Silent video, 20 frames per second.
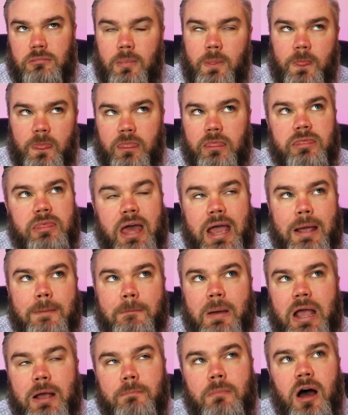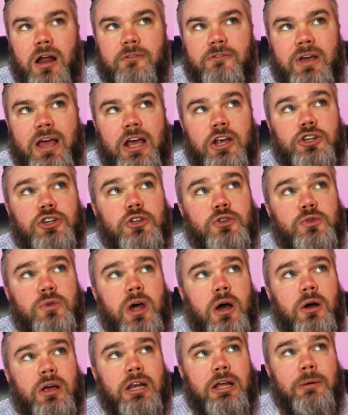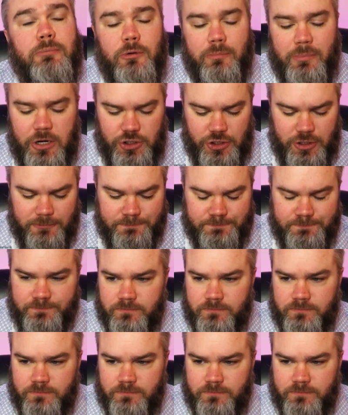they make modifications without getting permission.